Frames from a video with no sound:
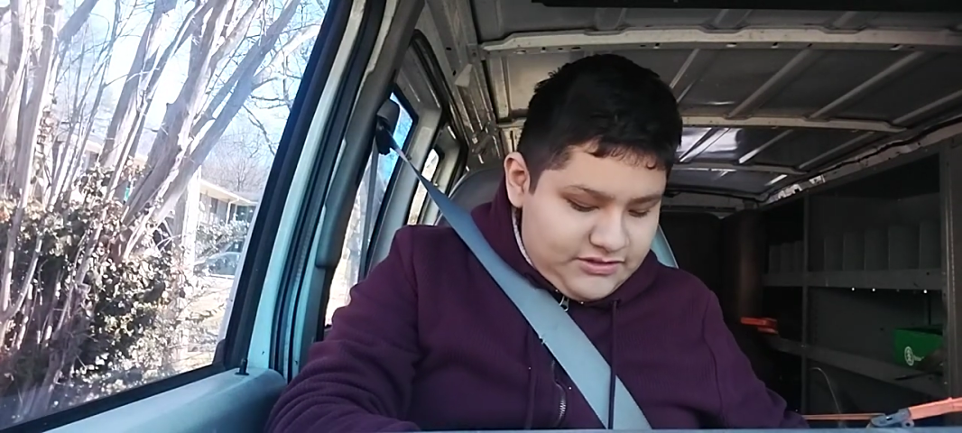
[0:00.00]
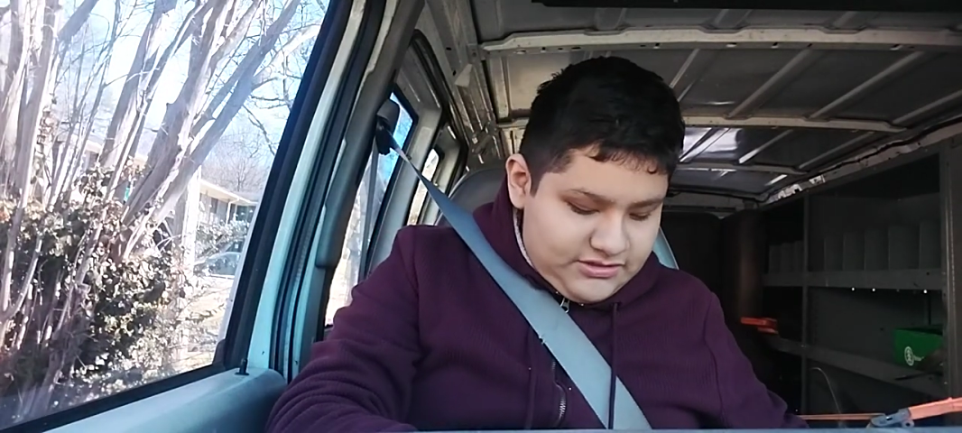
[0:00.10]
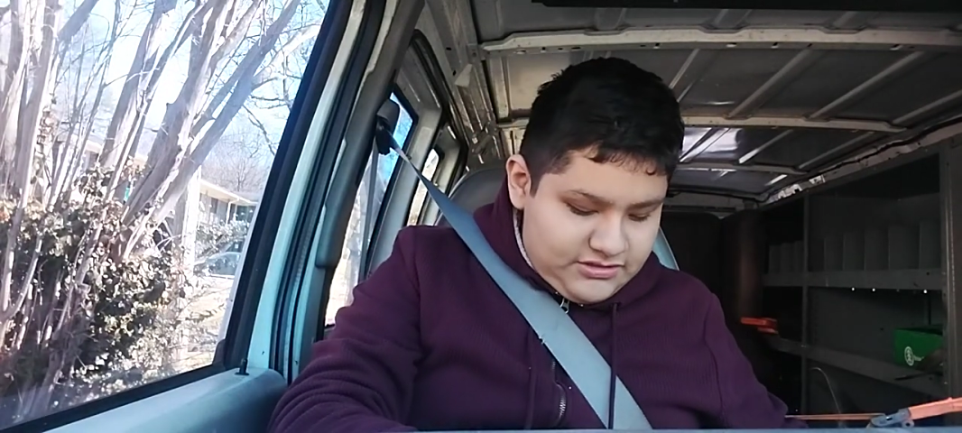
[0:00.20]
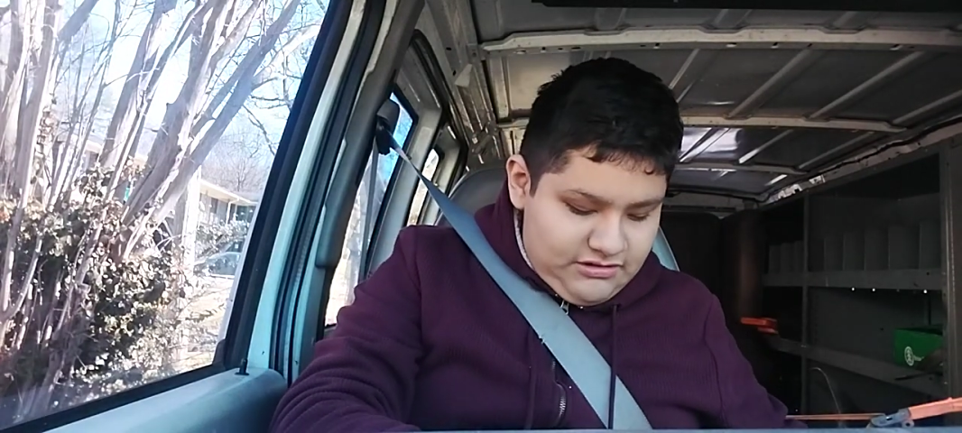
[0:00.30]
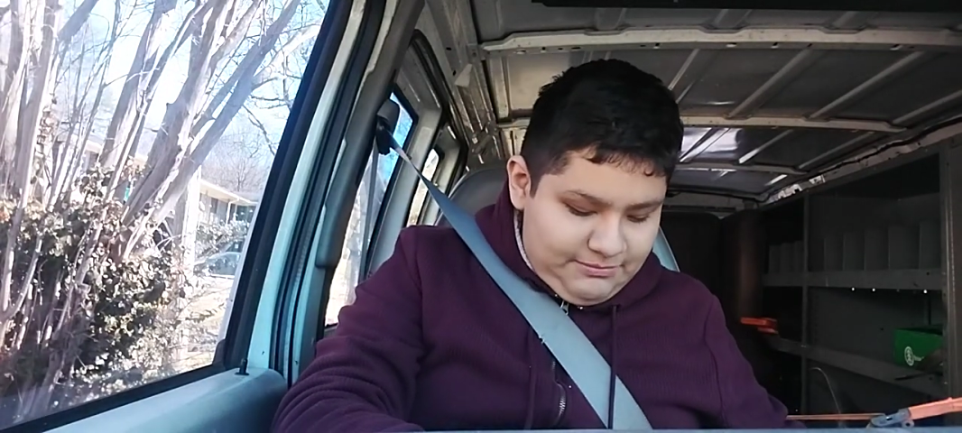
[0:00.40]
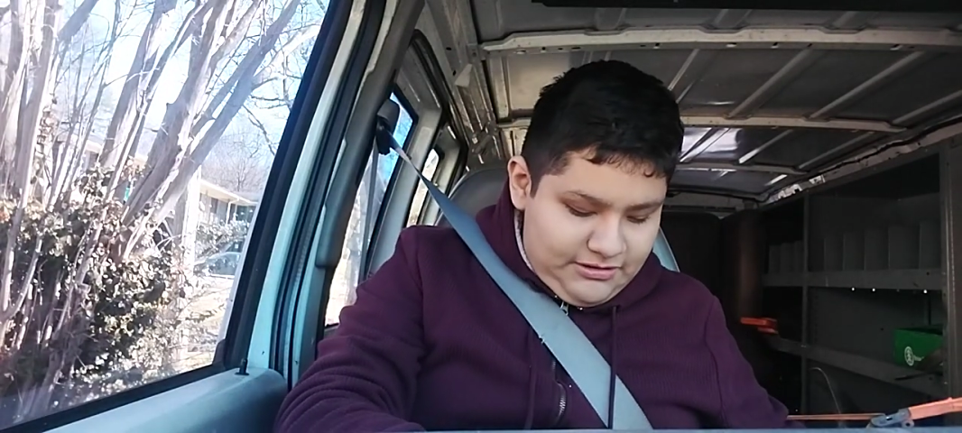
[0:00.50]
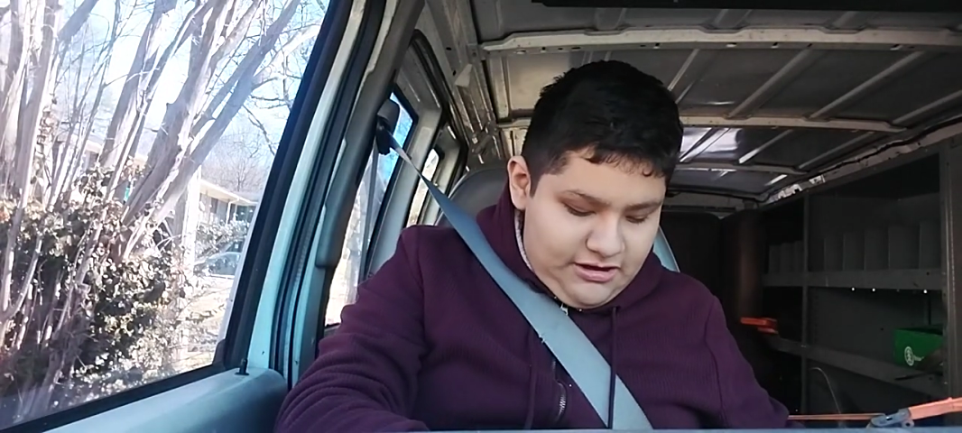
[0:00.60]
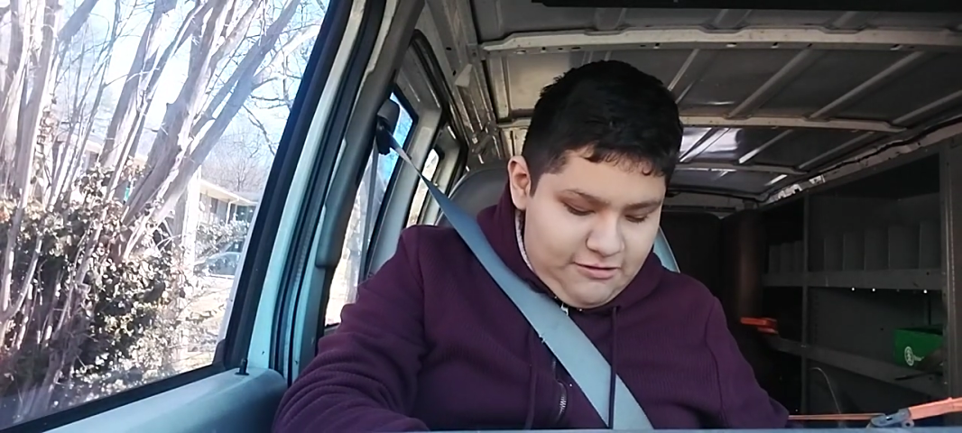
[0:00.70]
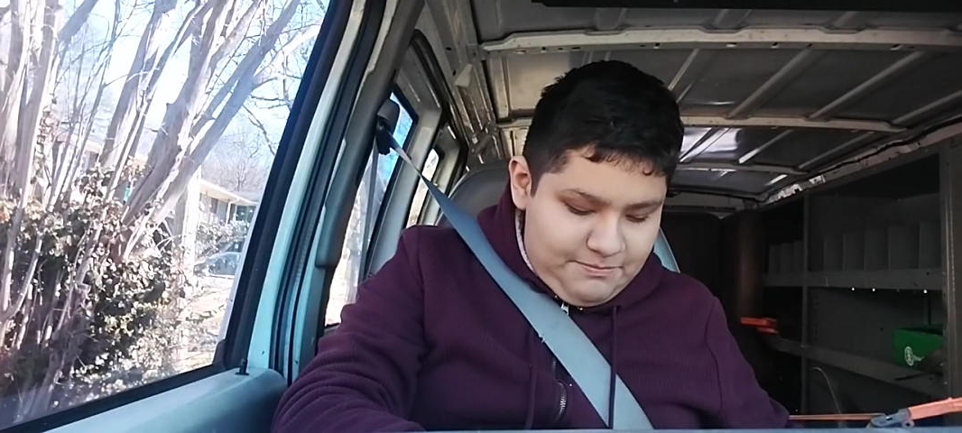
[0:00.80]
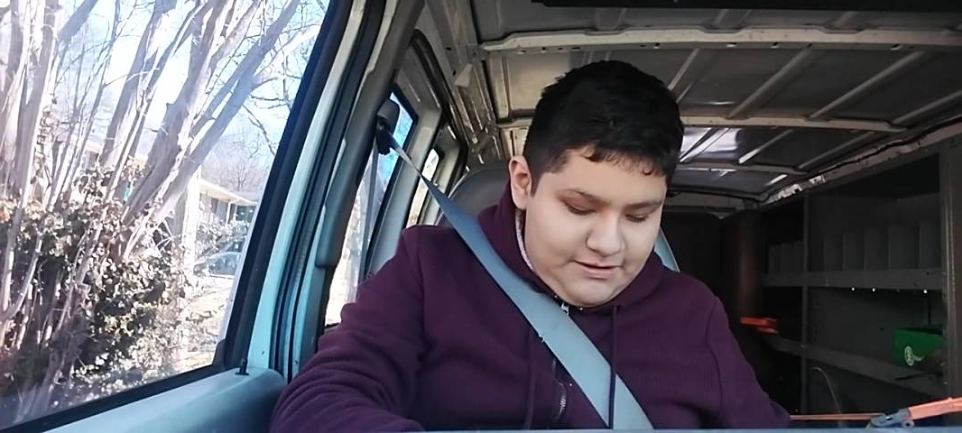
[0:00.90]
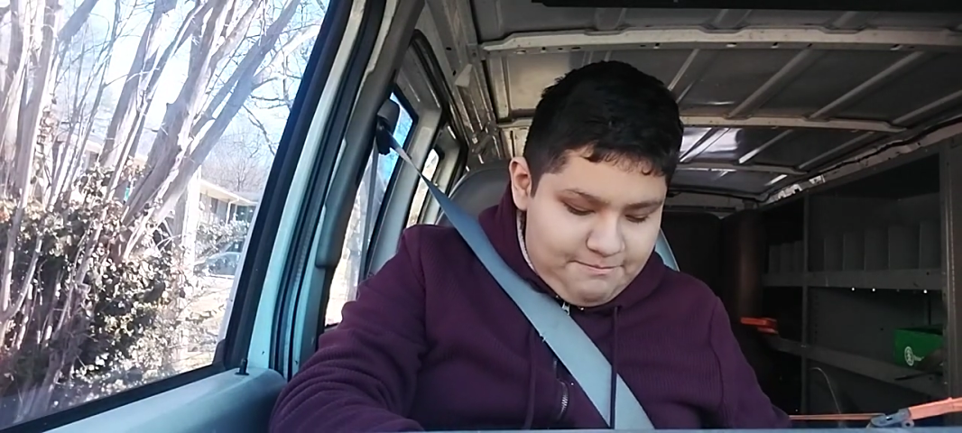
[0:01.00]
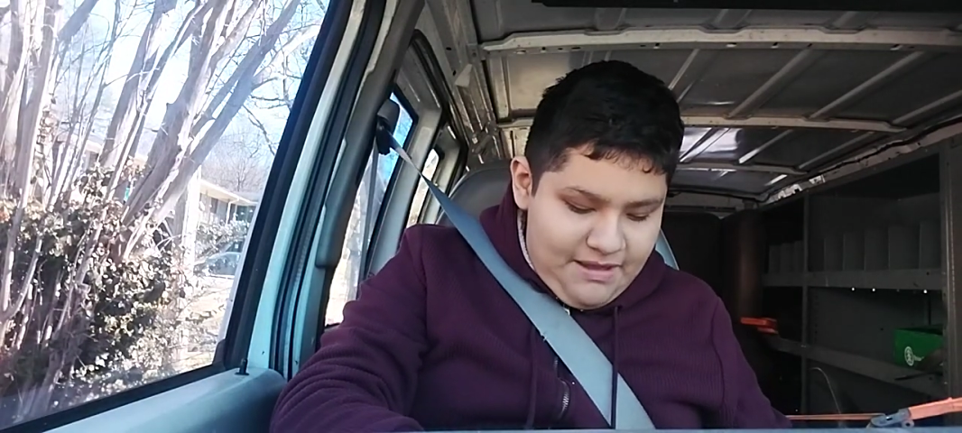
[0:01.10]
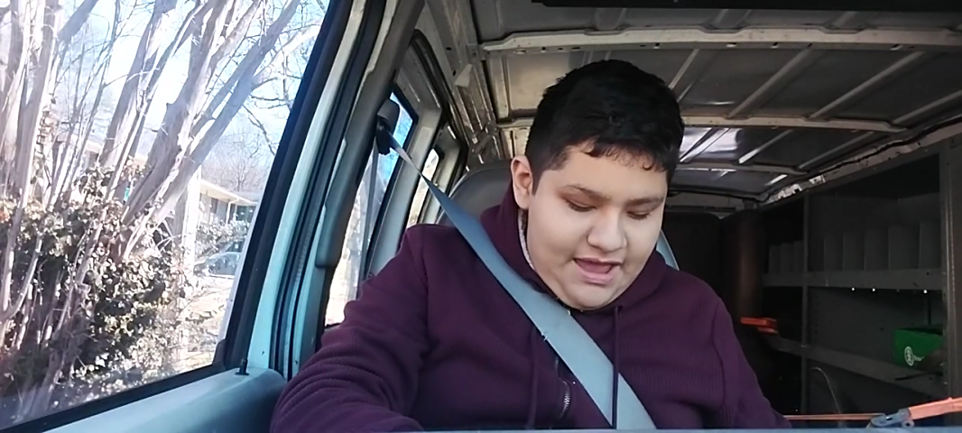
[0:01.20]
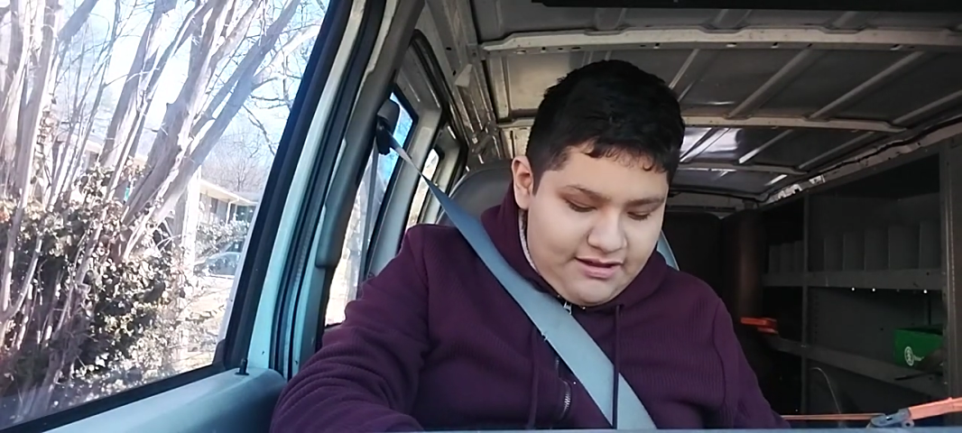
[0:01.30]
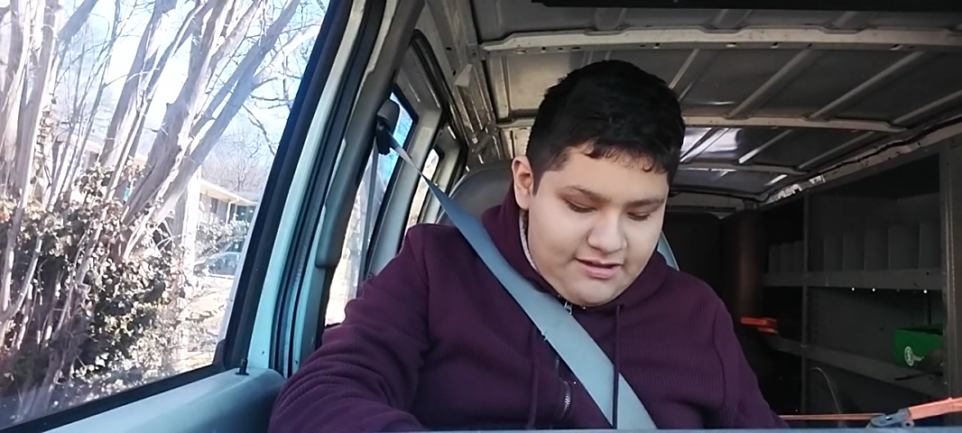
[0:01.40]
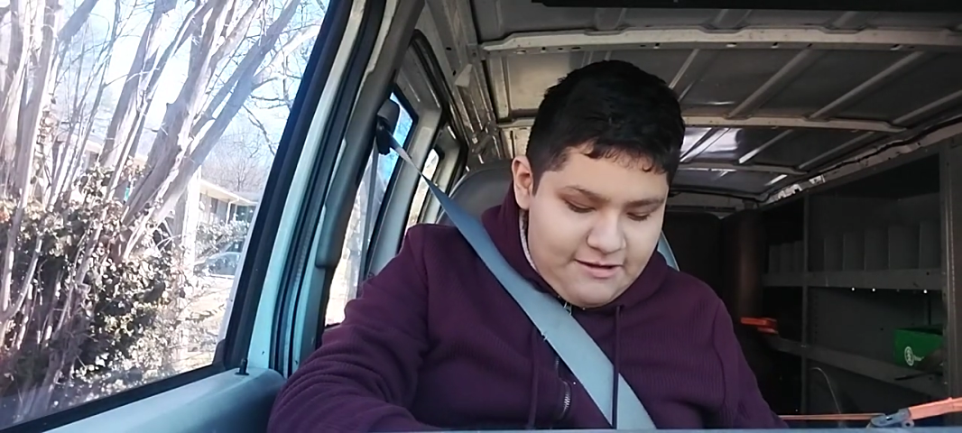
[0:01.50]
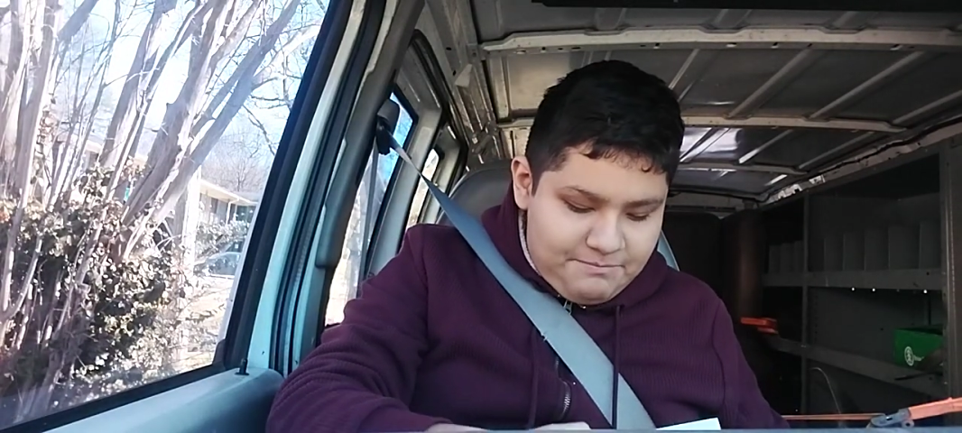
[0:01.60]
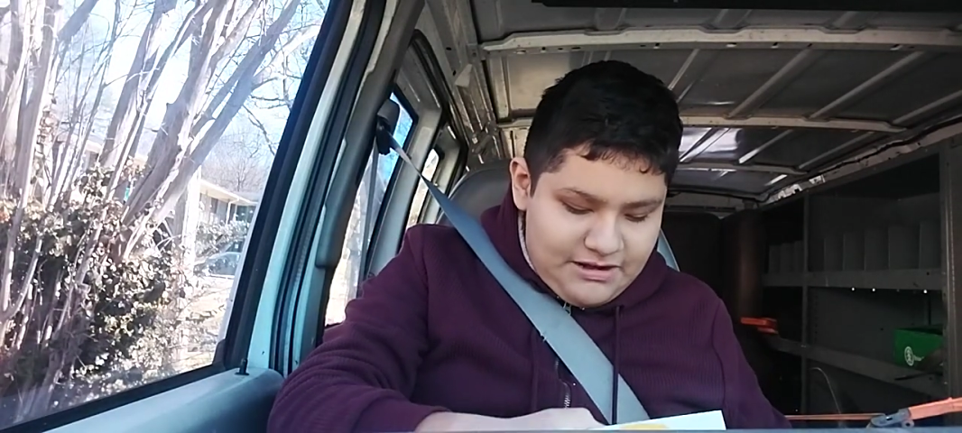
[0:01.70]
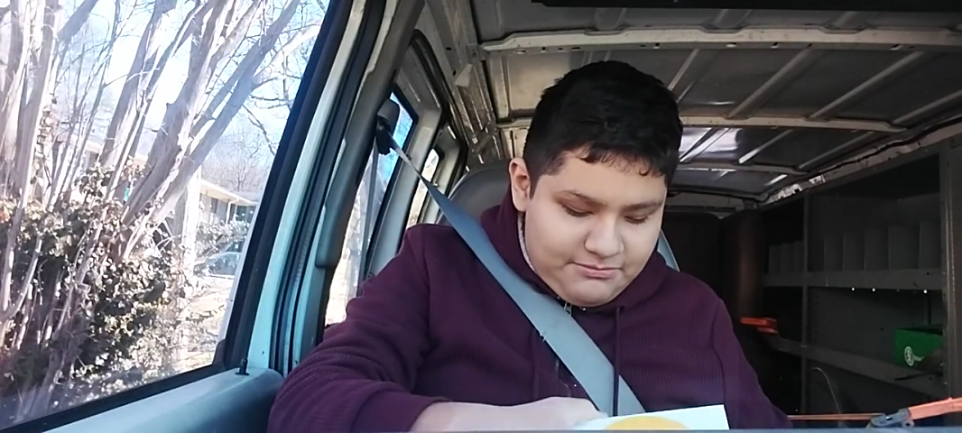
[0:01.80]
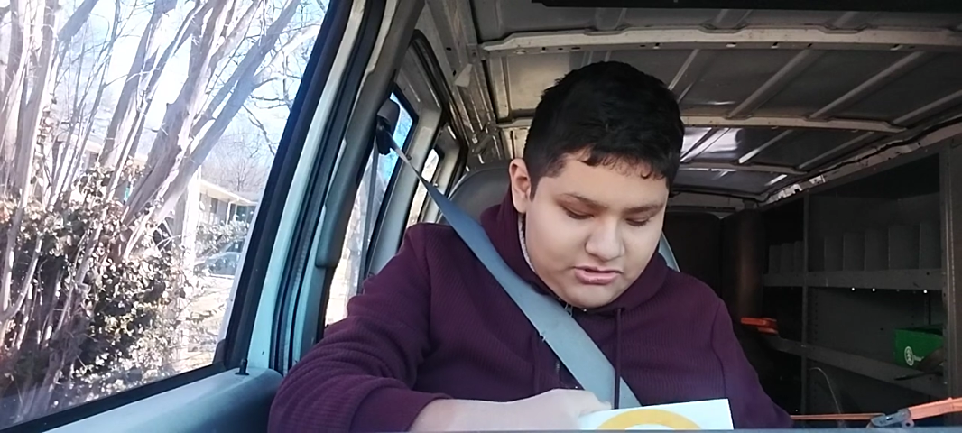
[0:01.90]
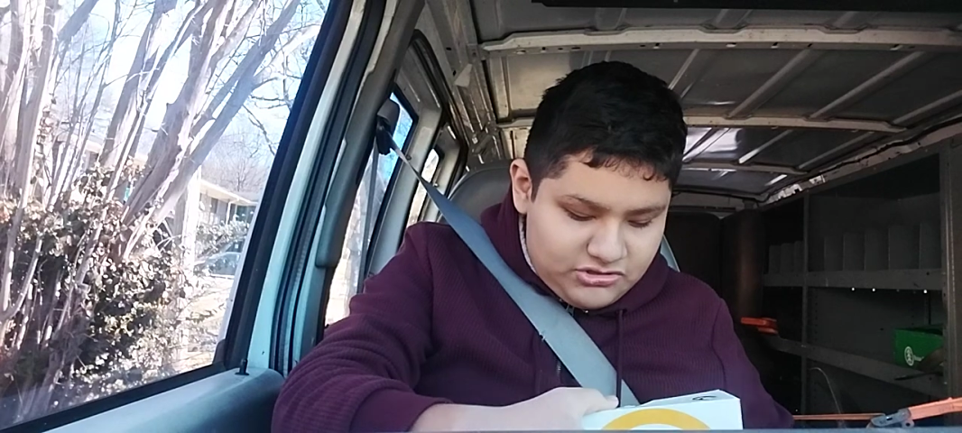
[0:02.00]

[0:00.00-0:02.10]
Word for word: So I'm going to open the bag up and I'm going